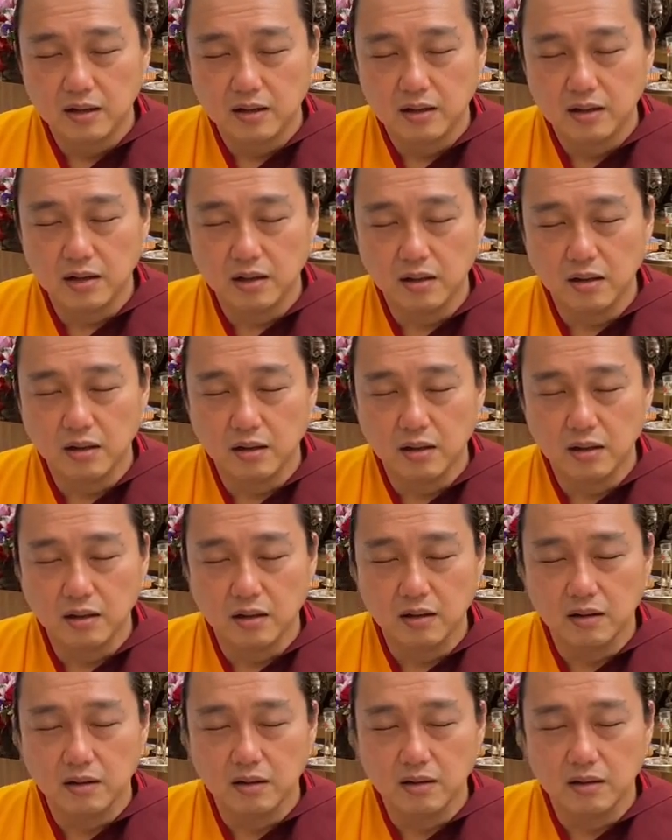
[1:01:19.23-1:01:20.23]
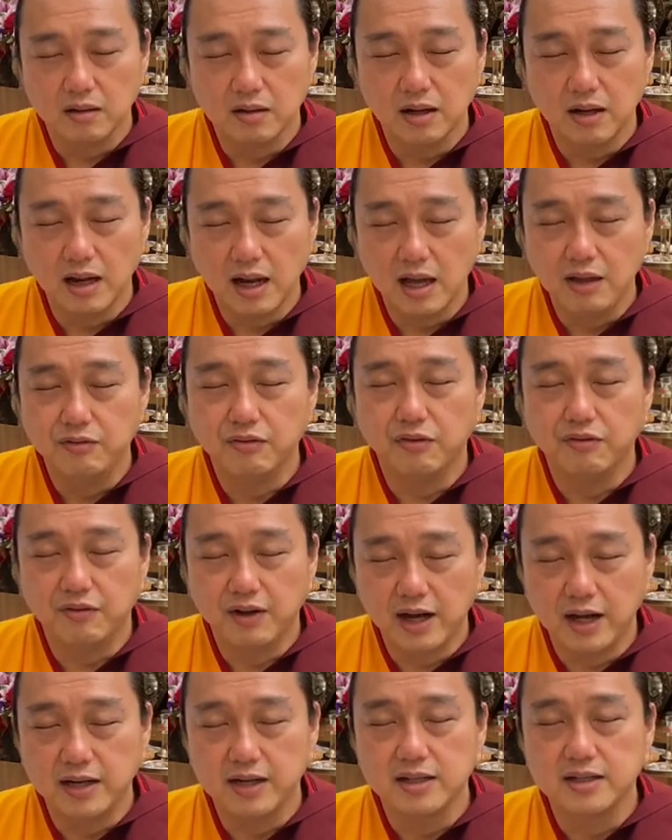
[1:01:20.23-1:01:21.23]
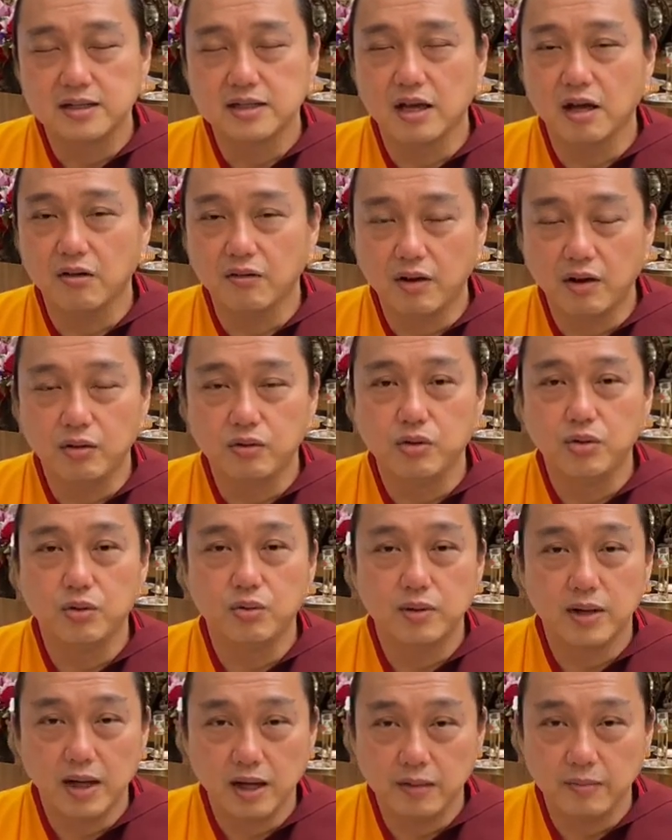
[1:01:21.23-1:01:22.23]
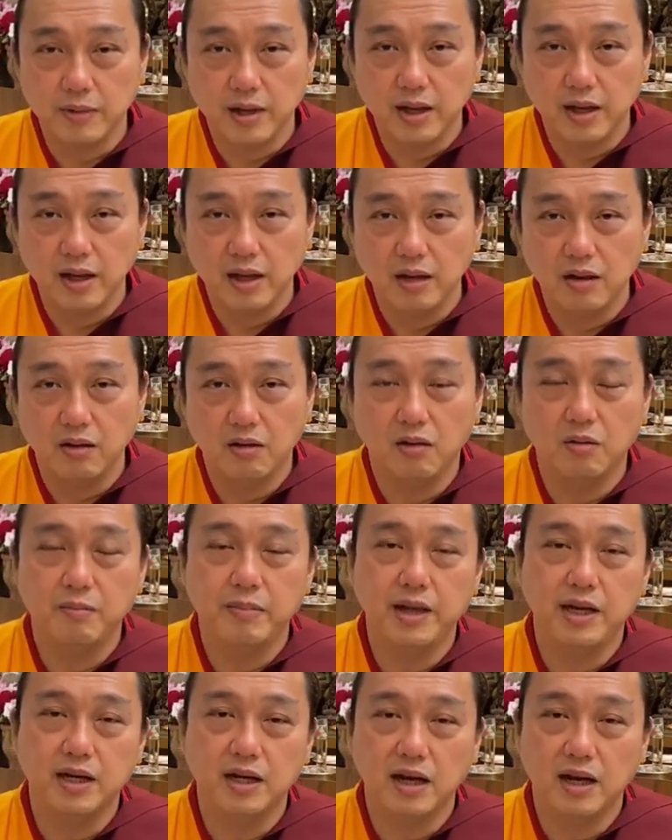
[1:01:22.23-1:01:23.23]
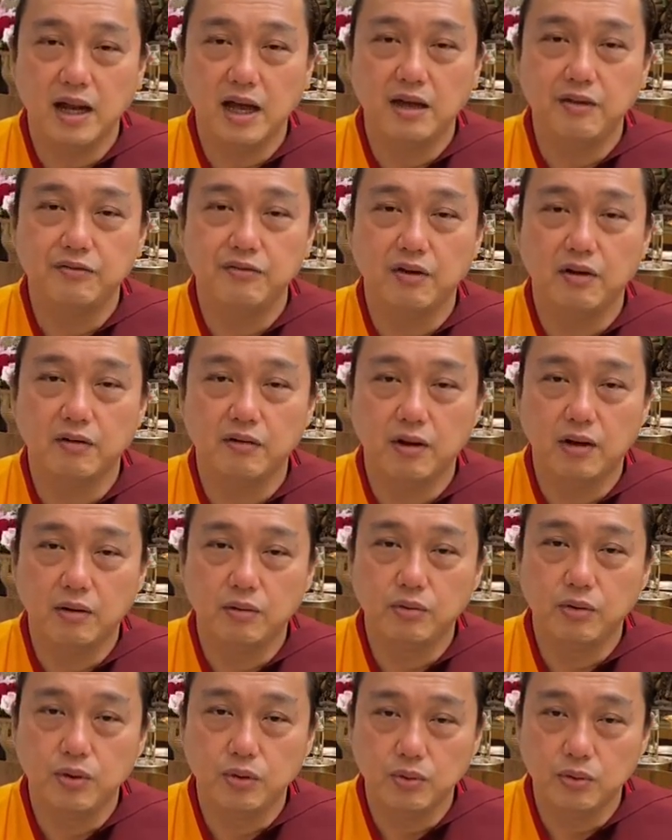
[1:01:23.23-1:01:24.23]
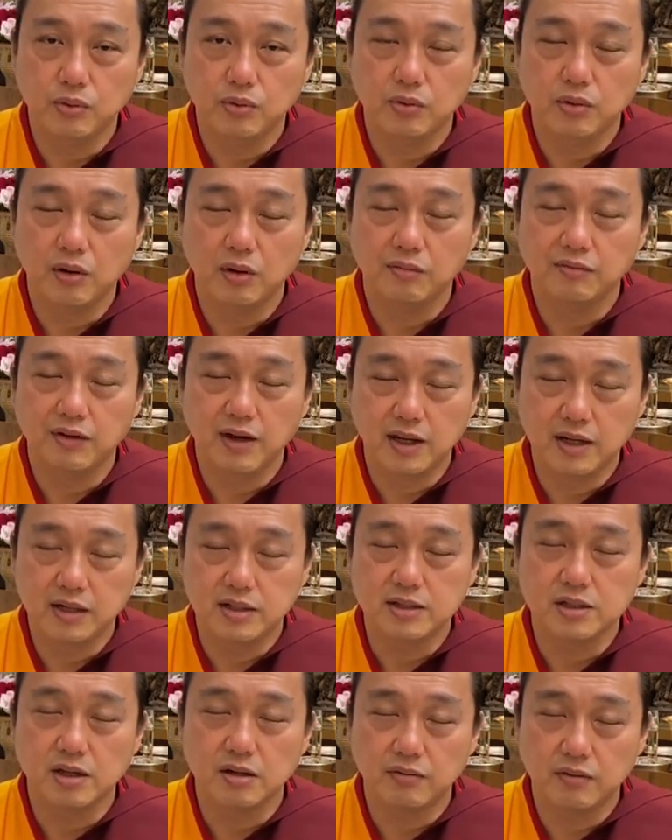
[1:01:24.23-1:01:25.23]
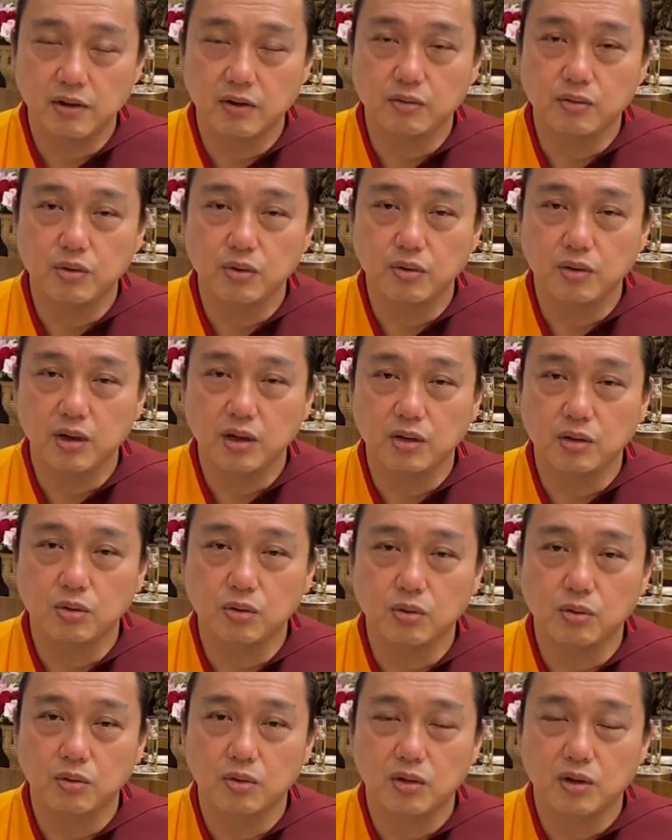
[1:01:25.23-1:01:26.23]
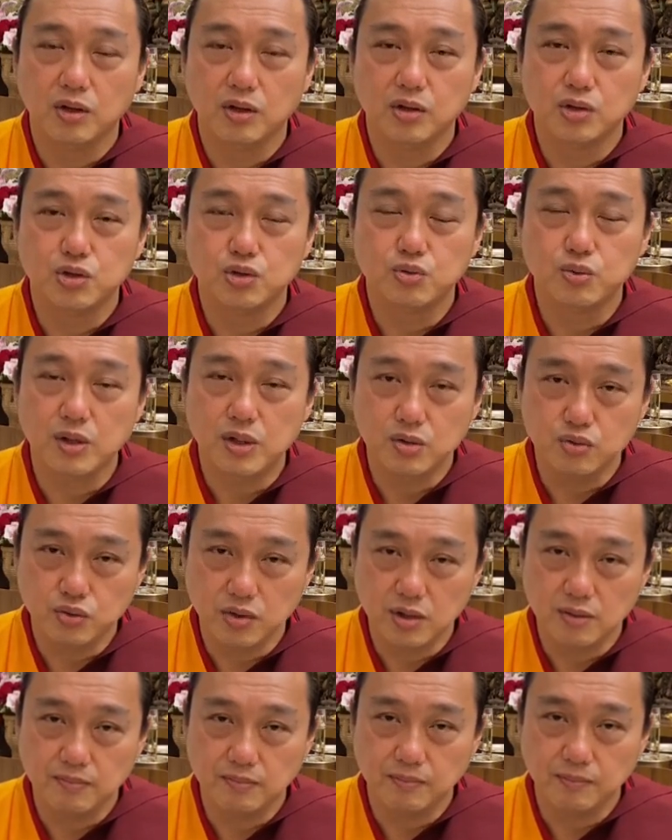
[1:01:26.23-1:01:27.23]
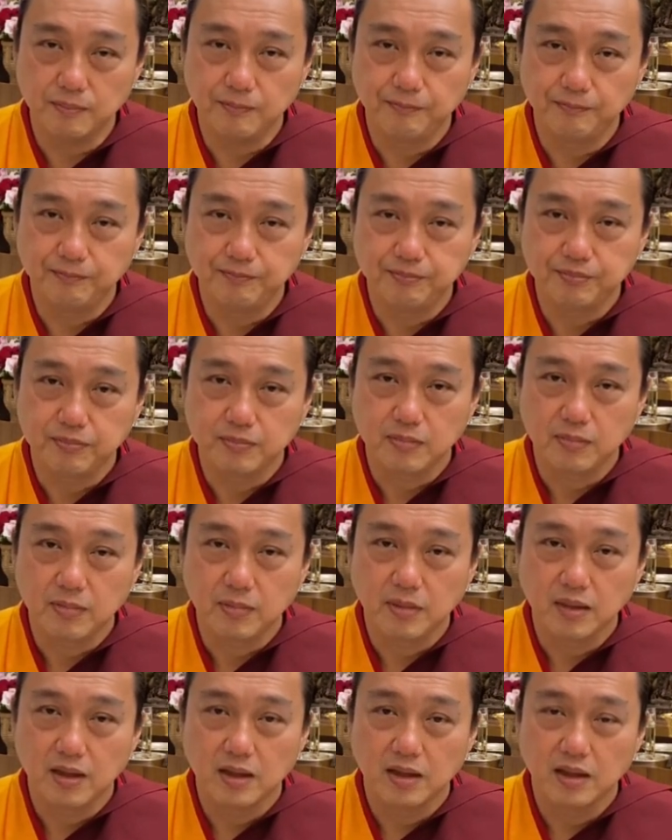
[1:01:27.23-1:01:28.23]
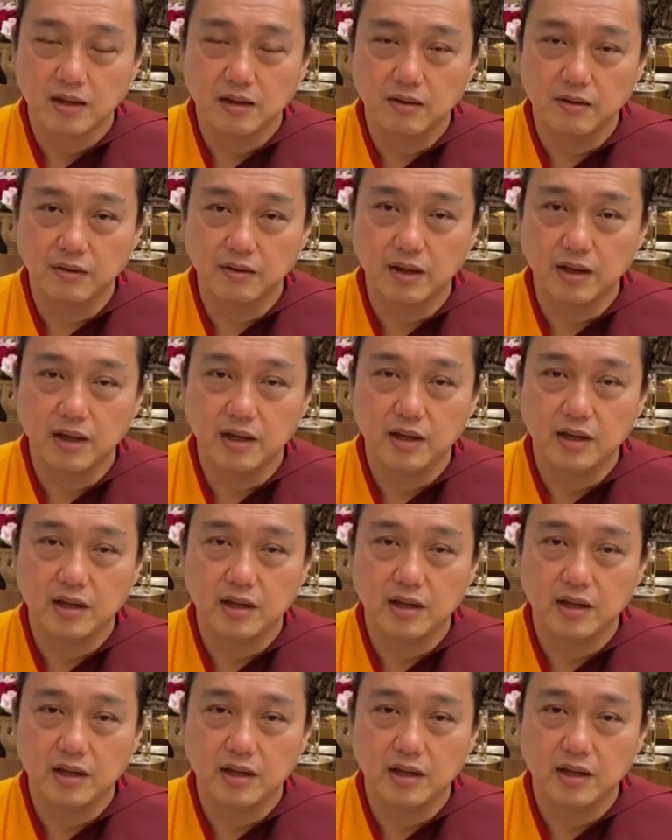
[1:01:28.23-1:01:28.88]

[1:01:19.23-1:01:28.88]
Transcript: the life of others around you nightmare, or make the life around you, of others around you, into sweet dream. Okay?